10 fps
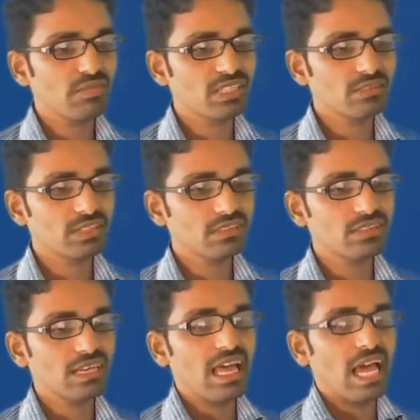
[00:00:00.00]
means,
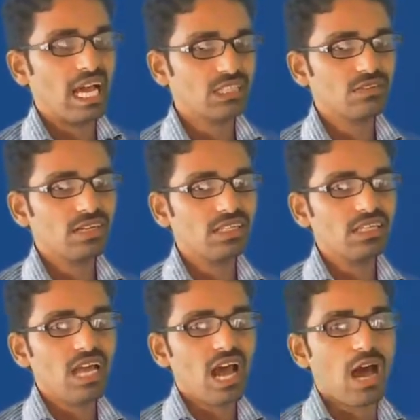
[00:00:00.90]
actually
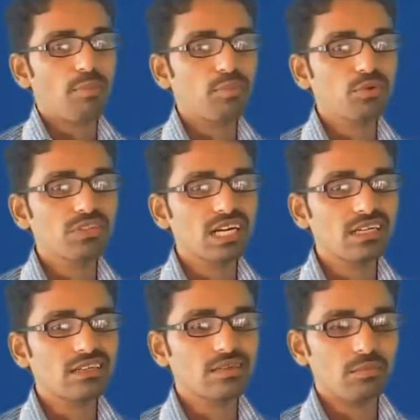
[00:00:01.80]
up to
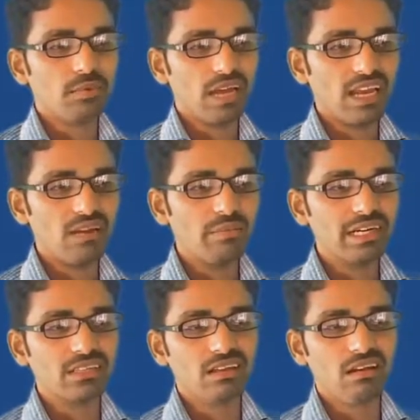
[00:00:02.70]
that
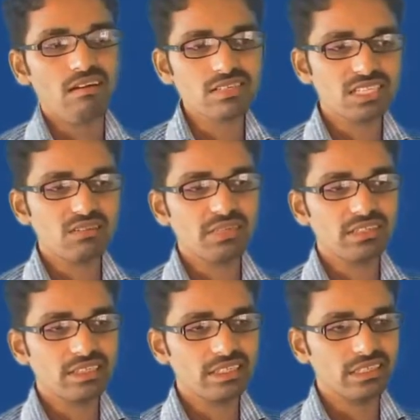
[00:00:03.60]
element, the last element
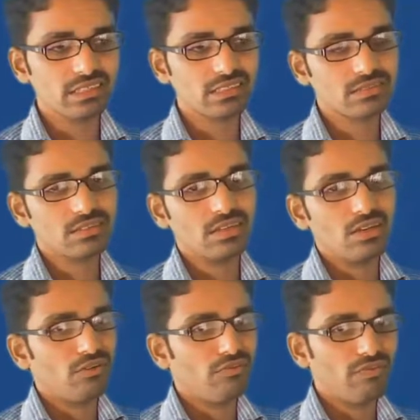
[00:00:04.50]
dx,
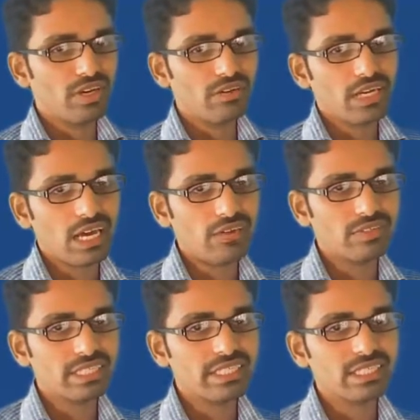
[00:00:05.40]
where you are having the
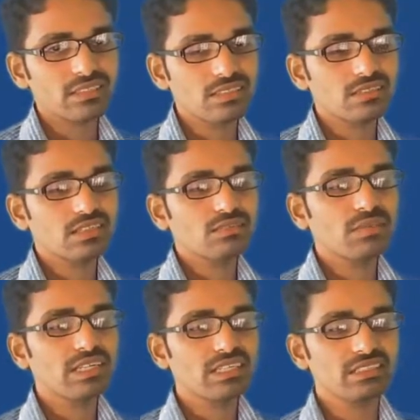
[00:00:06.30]
dx is nothing but
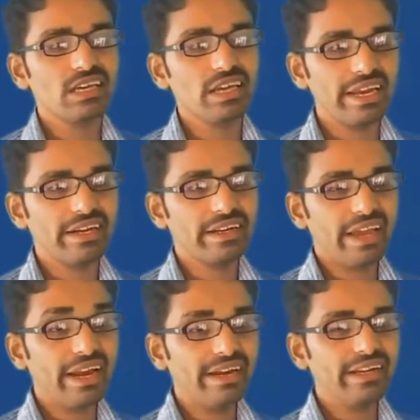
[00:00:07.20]
it is a at
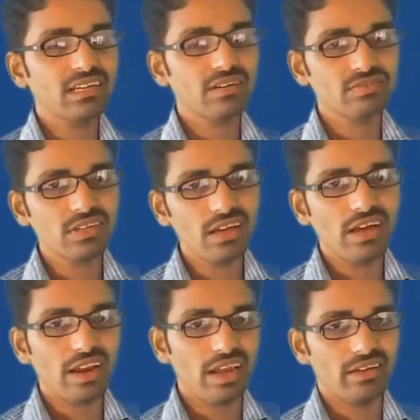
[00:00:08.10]
ending of the
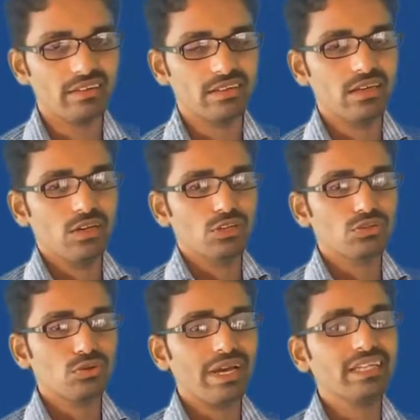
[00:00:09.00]
line.
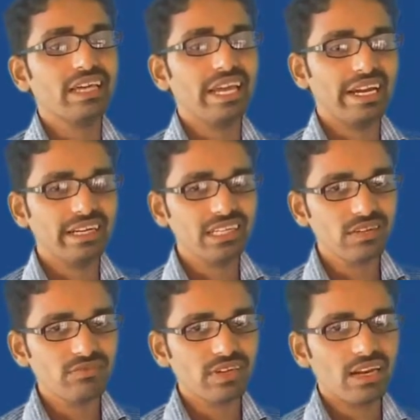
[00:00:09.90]
So at the ending of
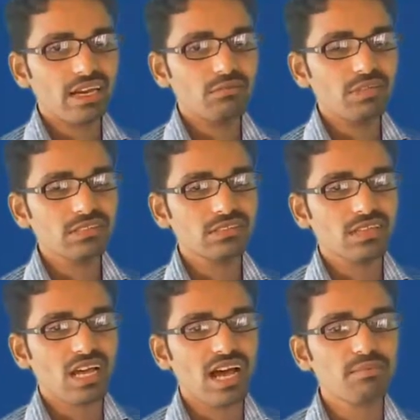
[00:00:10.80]
the line means
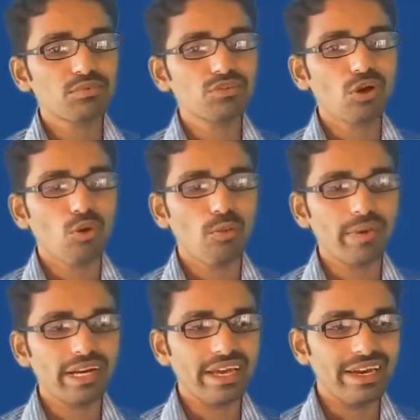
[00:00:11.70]
up to the
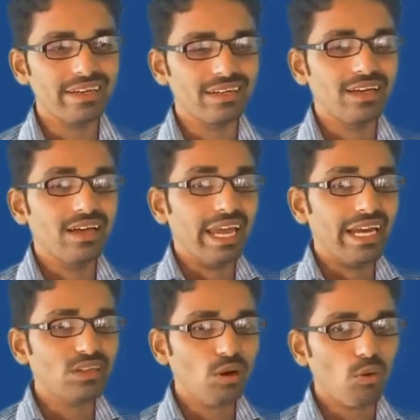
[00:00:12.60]
open end. At
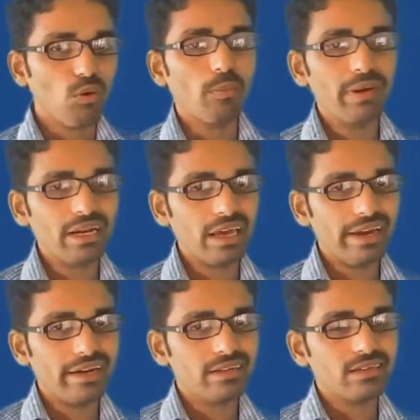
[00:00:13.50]
the open
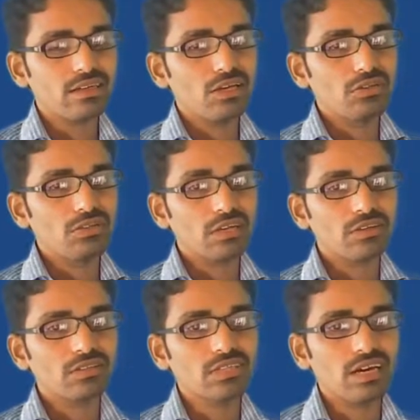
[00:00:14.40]
end you are
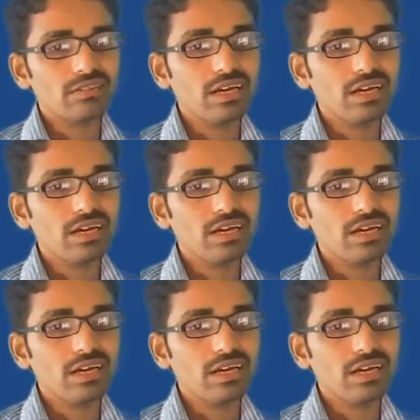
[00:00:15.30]
going to have the